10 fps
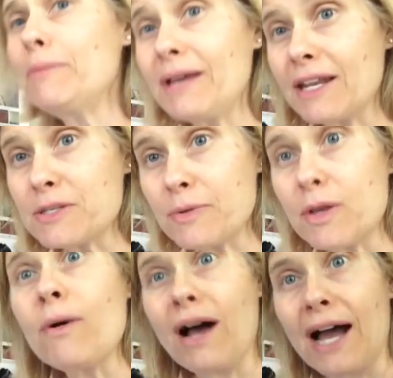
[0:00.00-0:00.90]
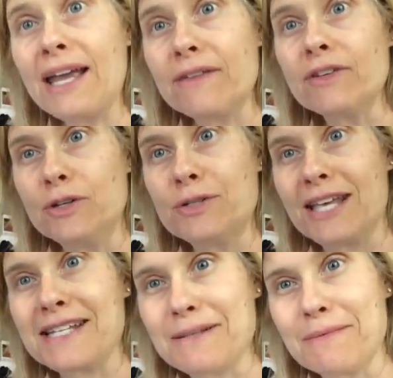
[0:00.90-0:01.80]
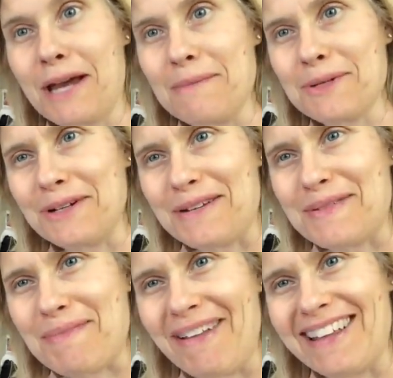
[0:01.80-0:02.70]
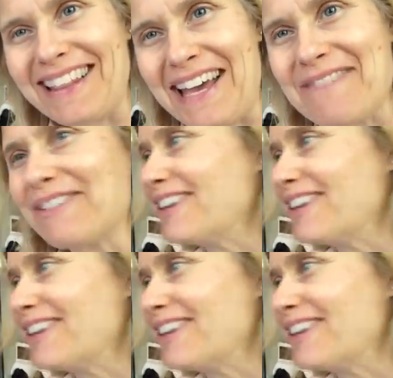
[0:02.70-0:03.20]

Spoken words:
I'll be honest with you, I even use that sometimes when I'm spelling that